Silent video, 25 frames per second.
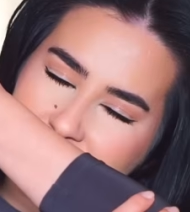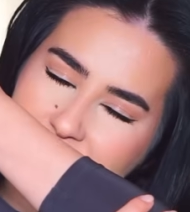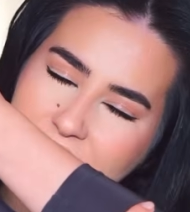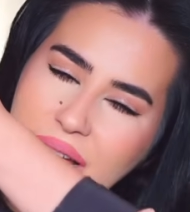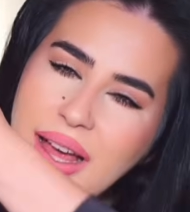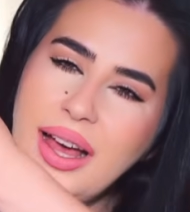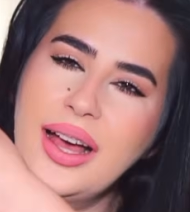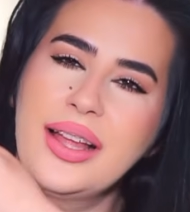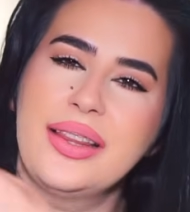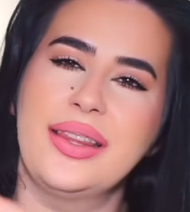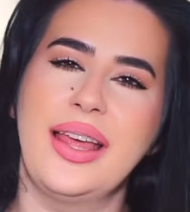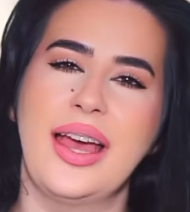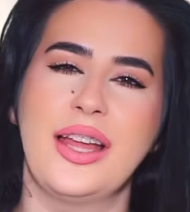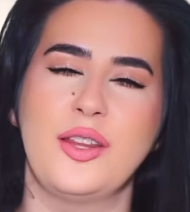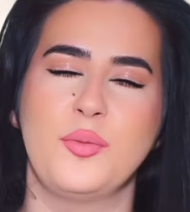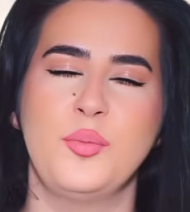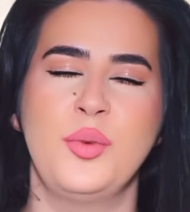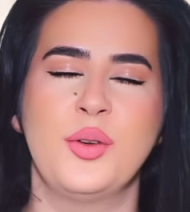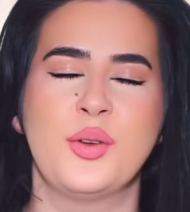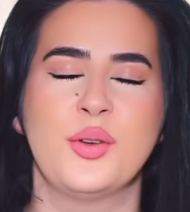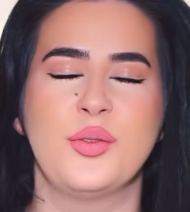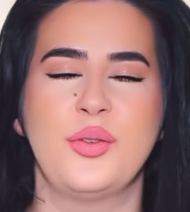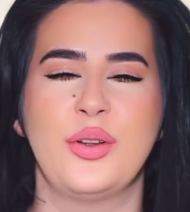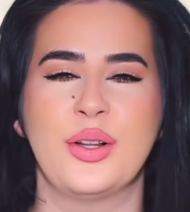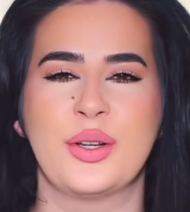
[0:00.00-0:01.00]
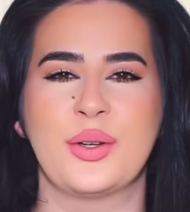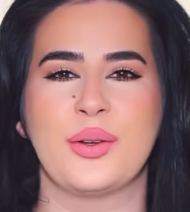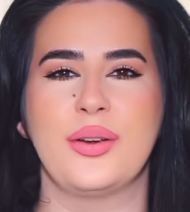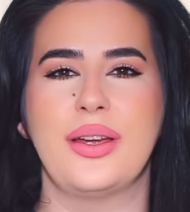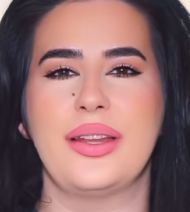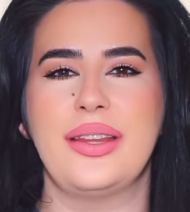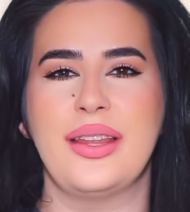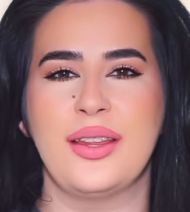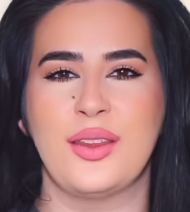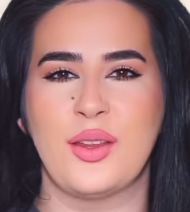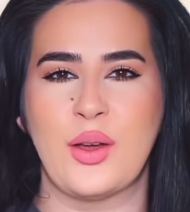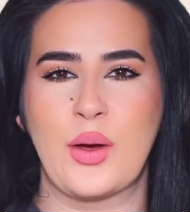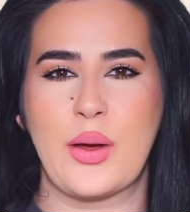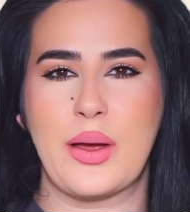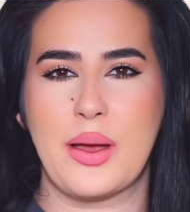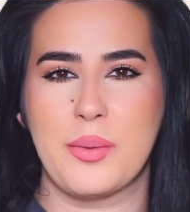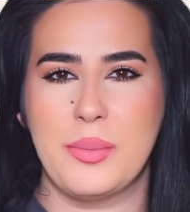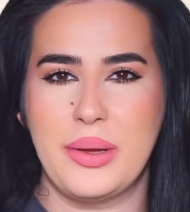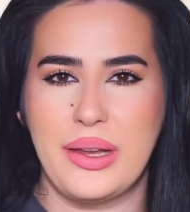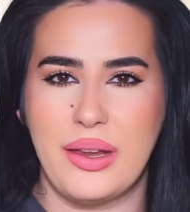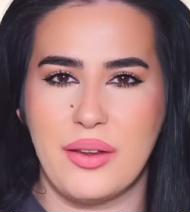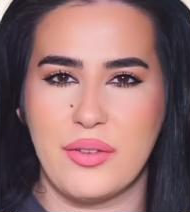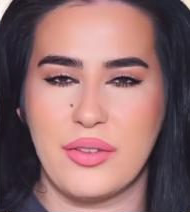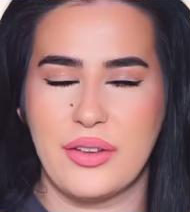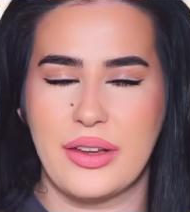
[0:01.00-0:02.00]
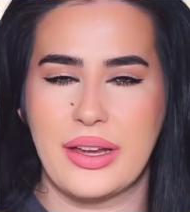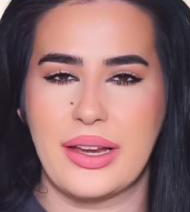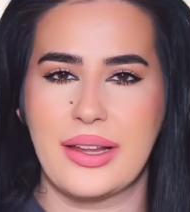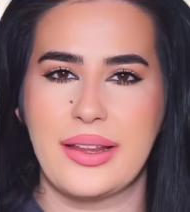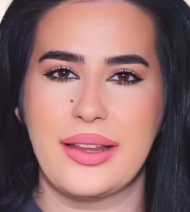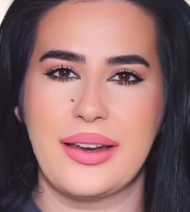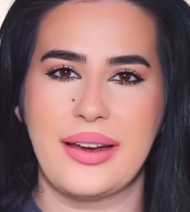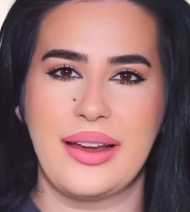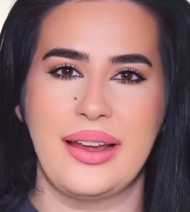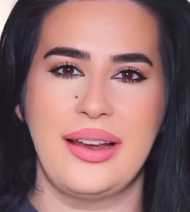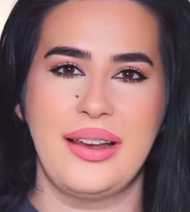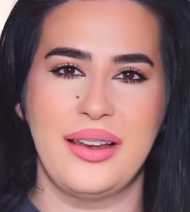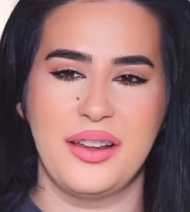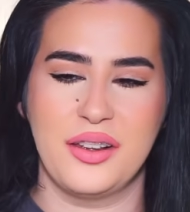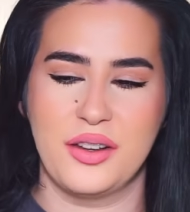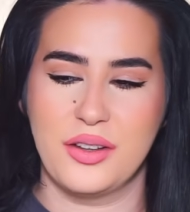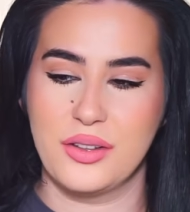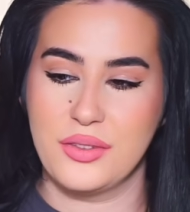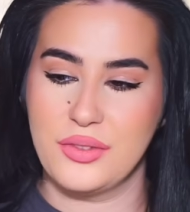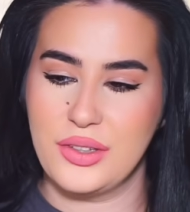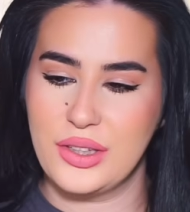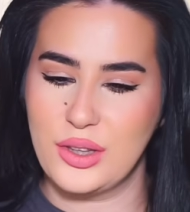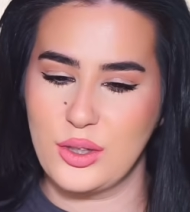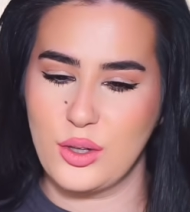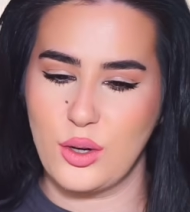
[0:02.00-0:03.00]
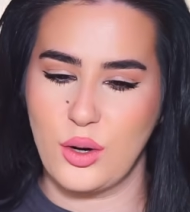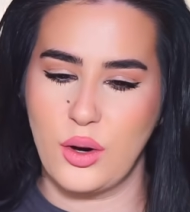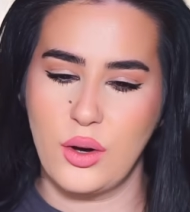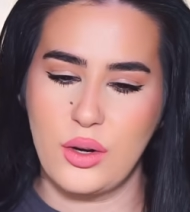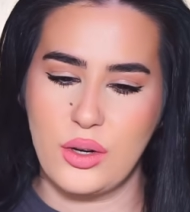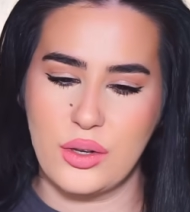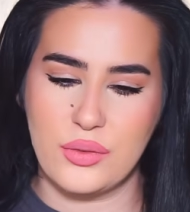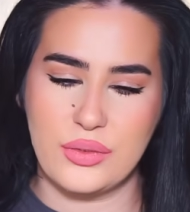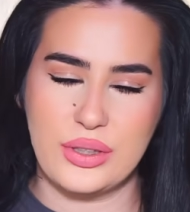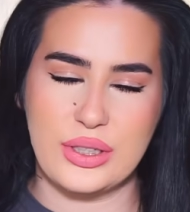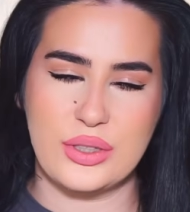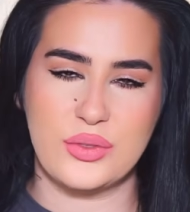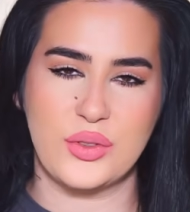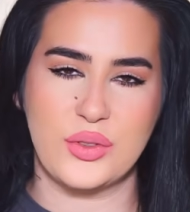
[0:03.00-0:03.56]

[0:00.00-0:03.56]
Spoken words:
That beautiful grated tonka bean effect that I love in all of these